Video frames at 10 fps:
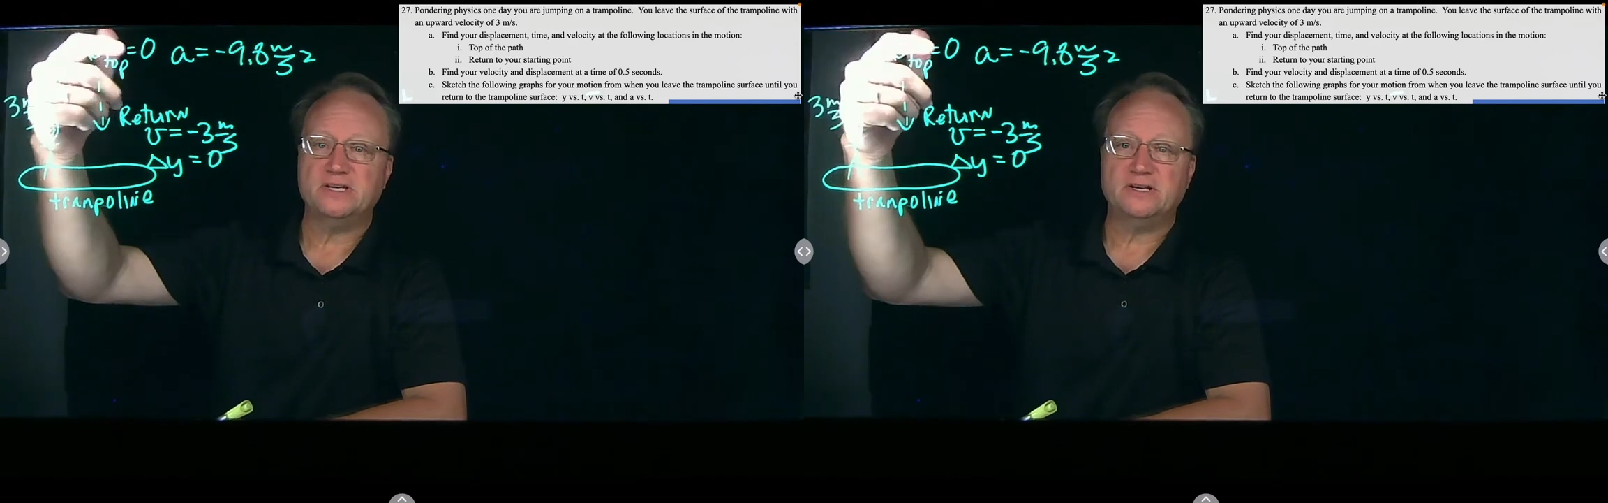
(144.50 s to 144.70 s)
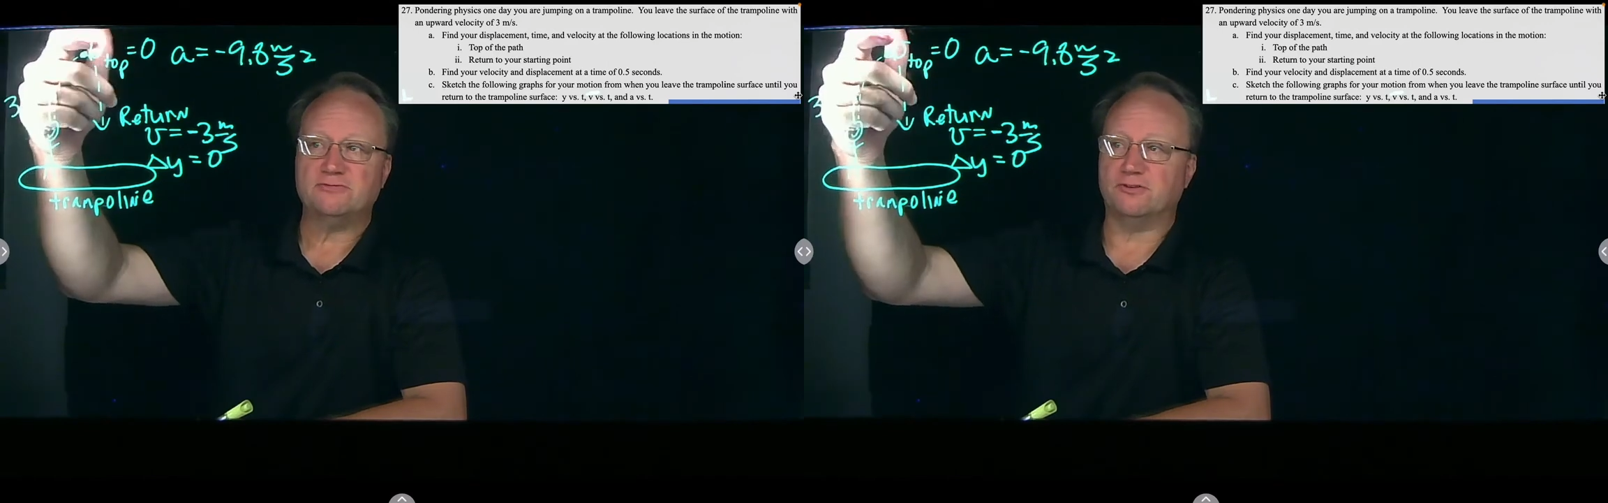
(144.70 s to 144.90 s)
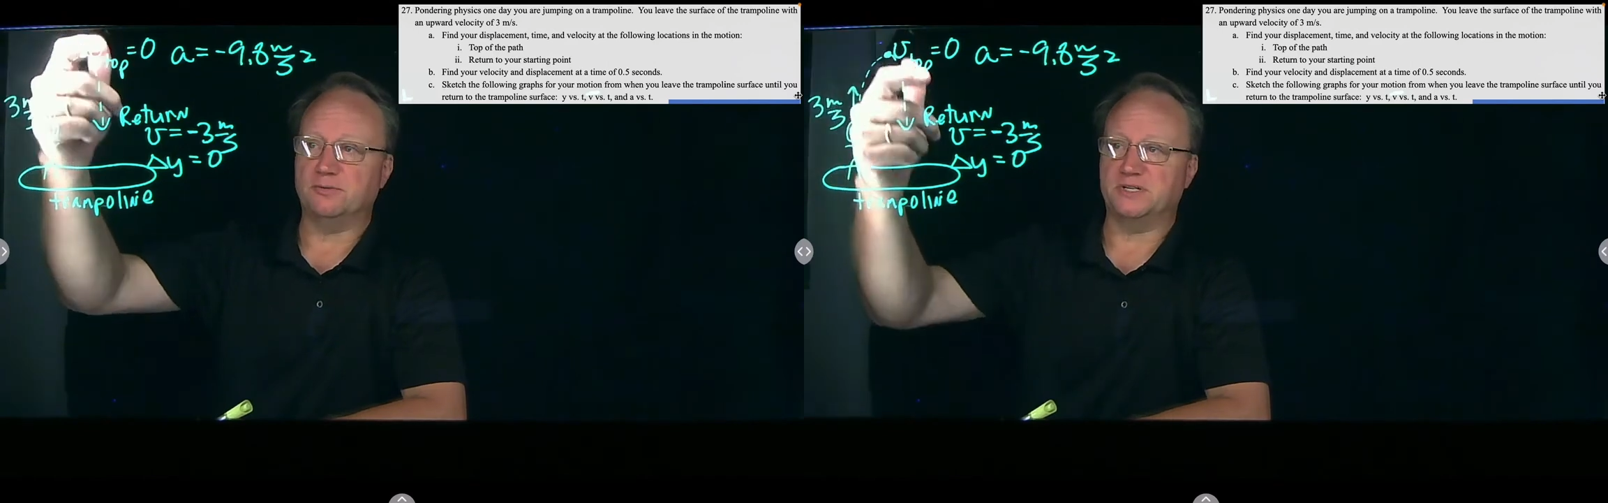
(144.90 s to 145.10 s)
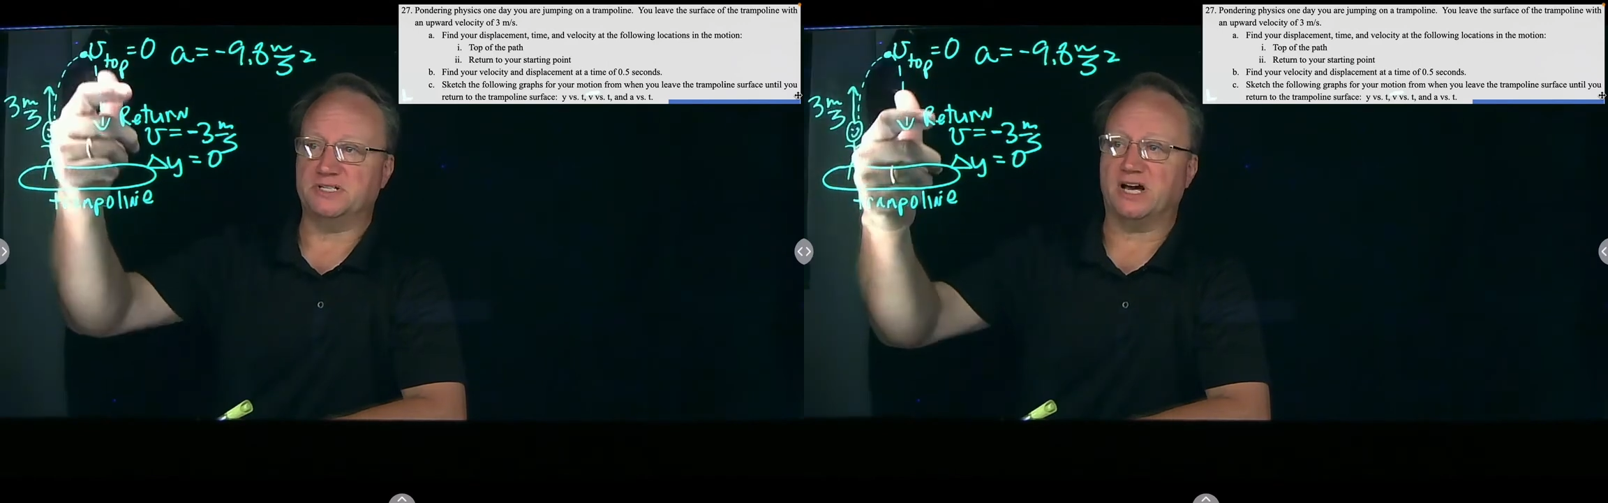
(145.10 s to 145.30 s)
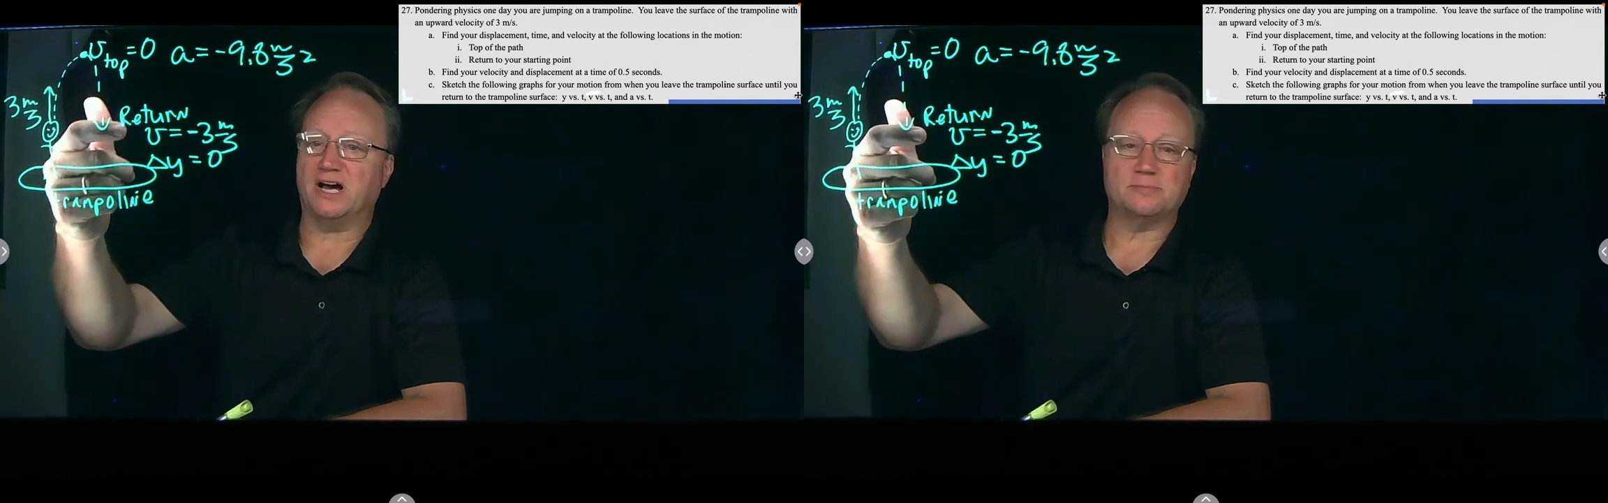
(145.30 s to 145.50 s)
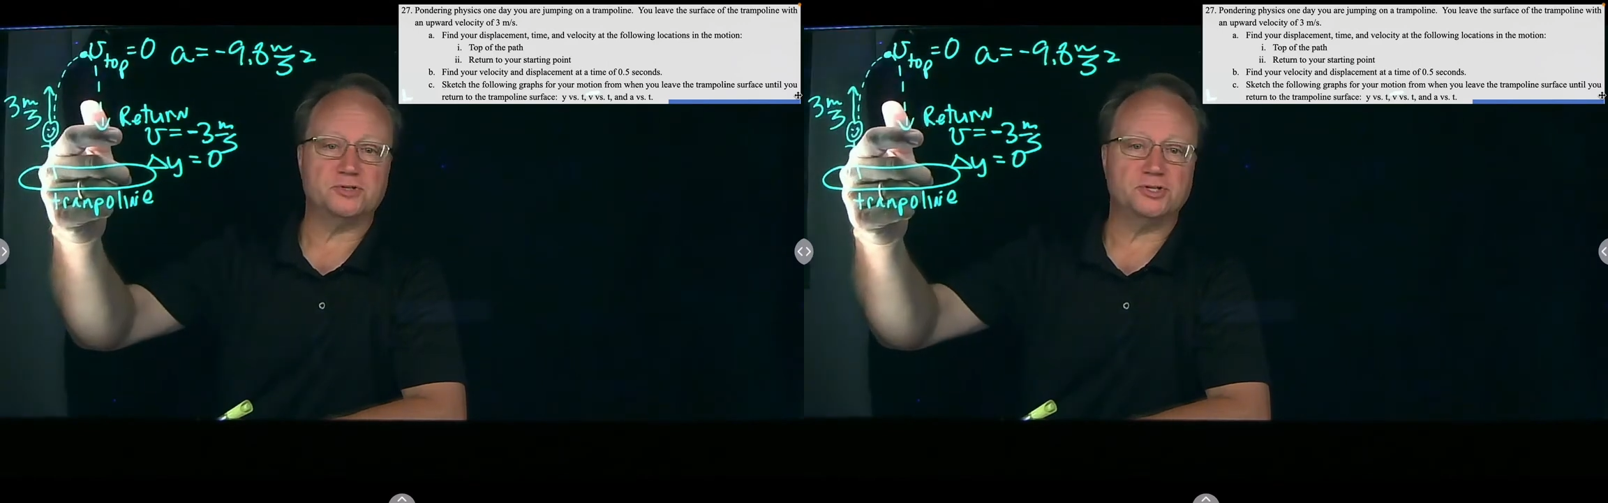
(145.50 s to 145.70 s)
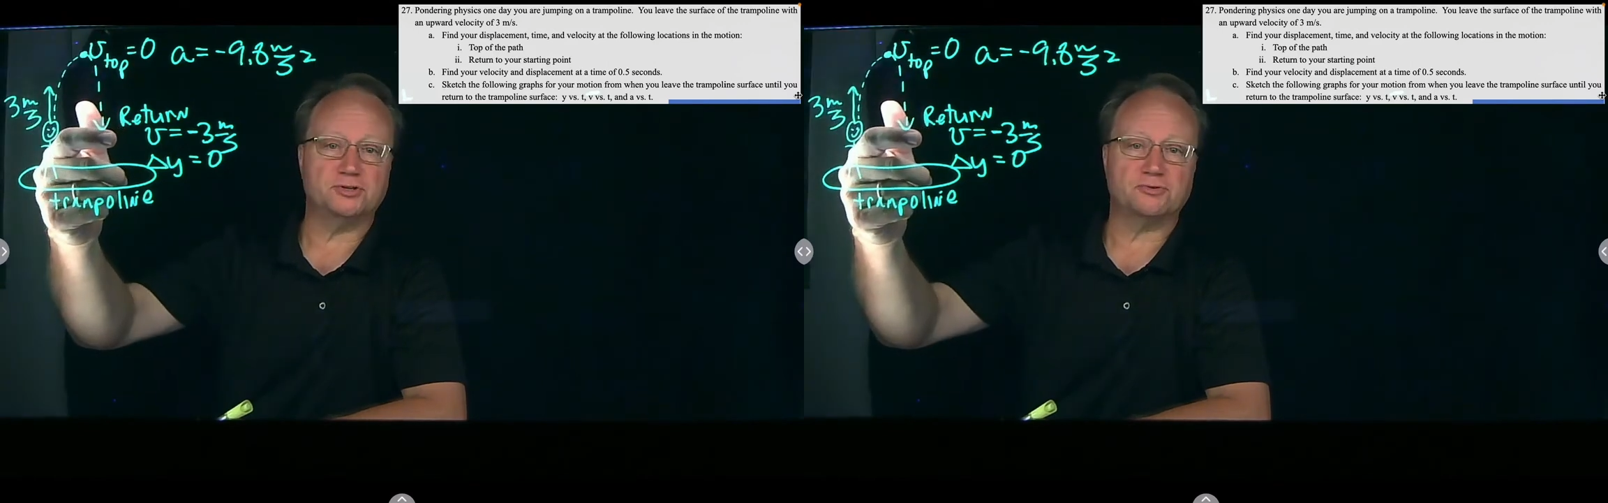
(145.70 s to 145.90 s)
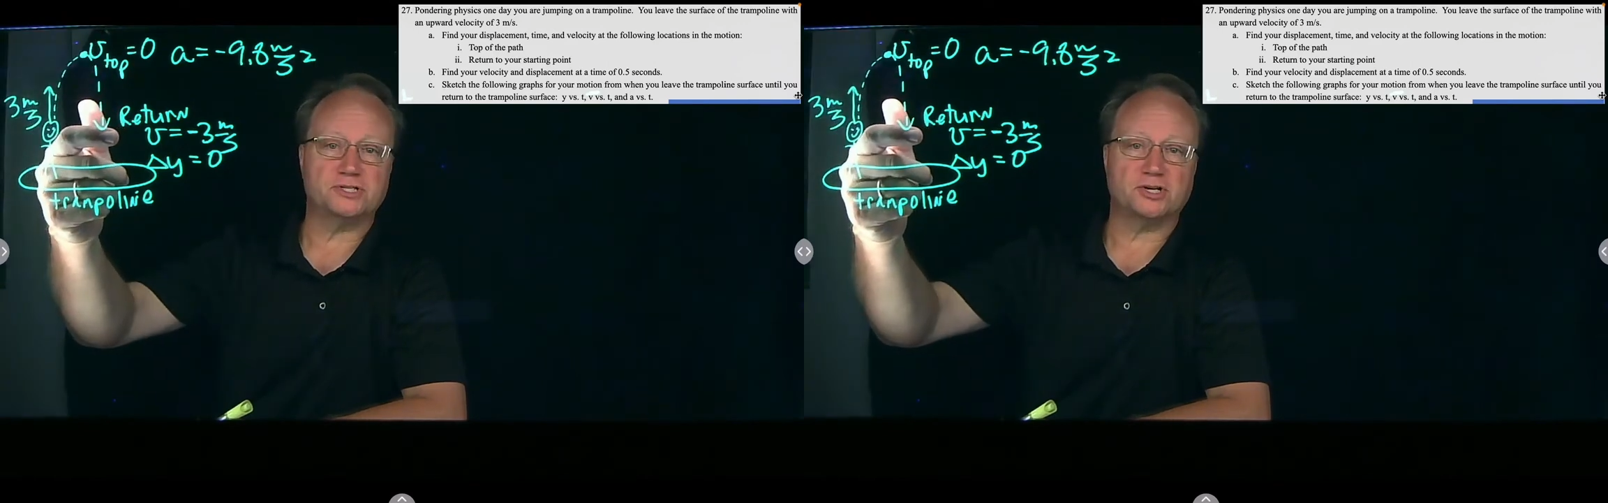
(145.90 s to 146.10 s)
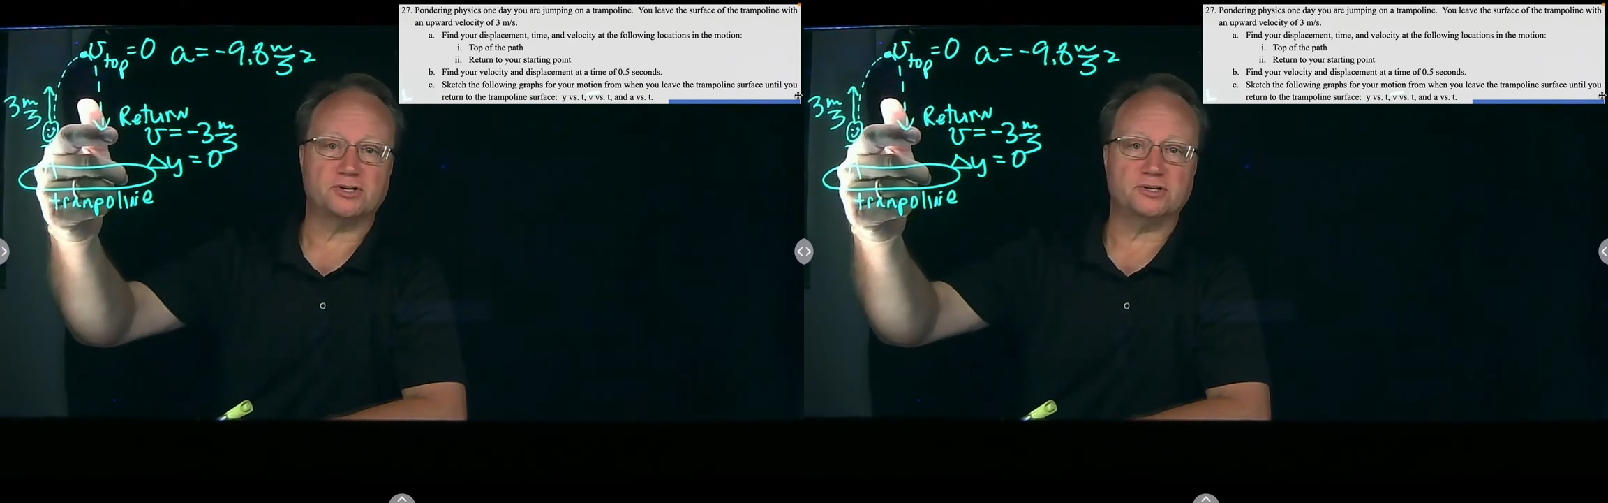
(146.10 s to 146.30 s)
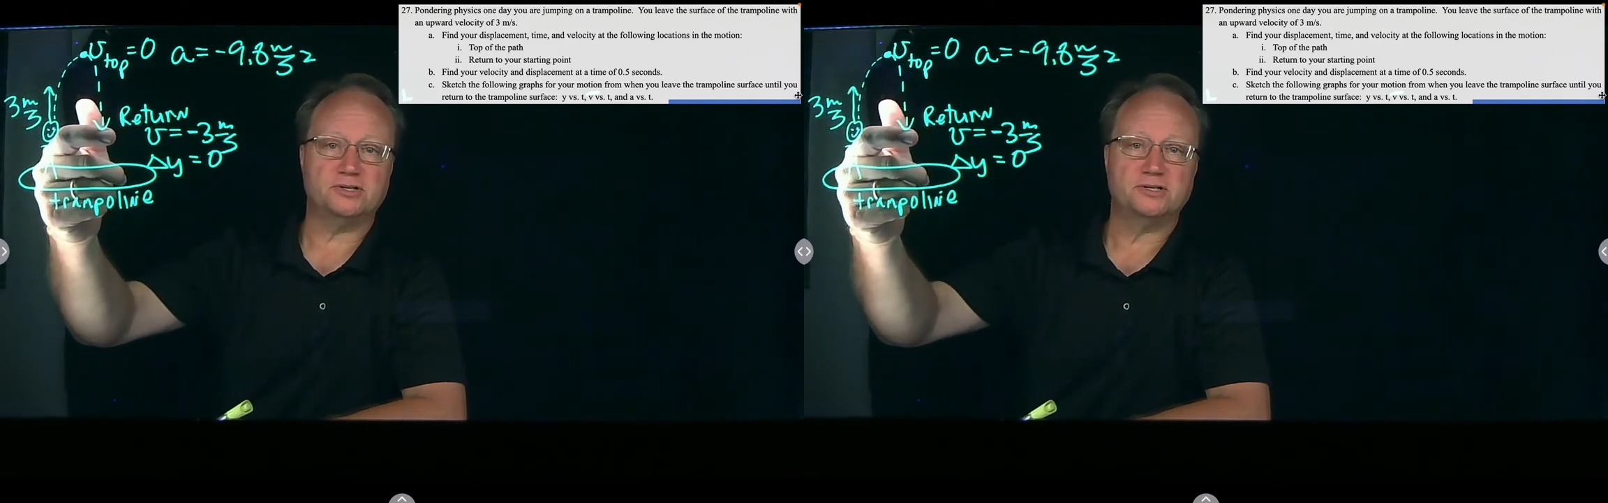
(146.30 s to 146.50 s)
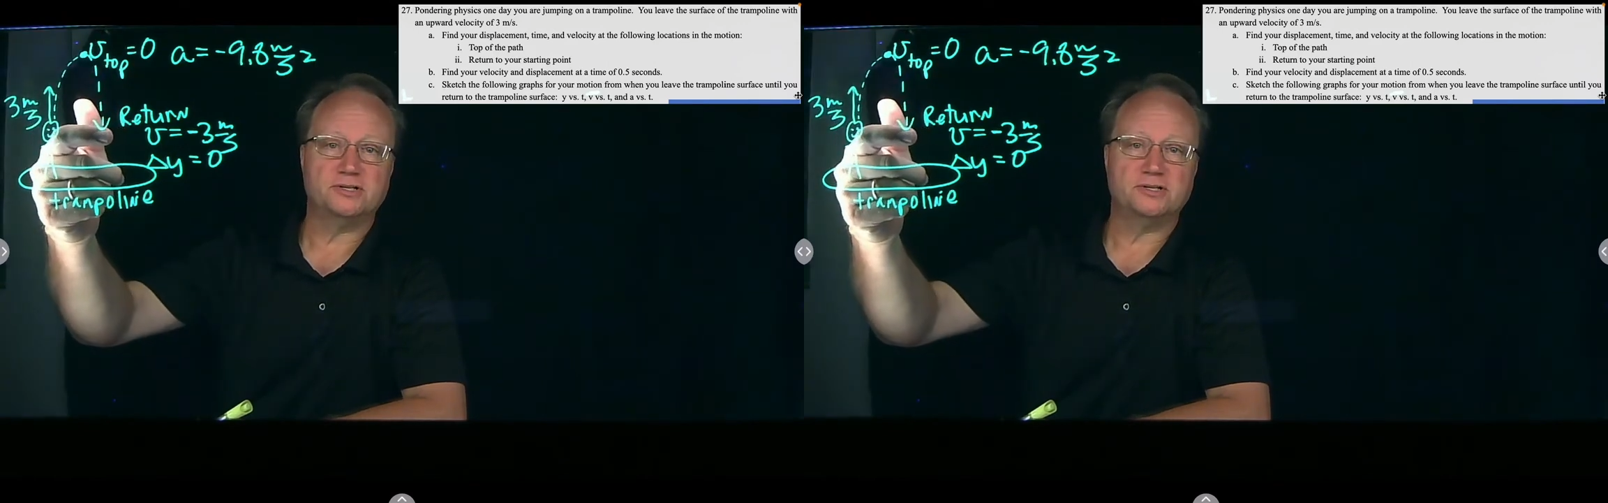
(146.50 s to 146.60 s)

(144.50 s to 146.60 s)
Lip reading: from the top to the return,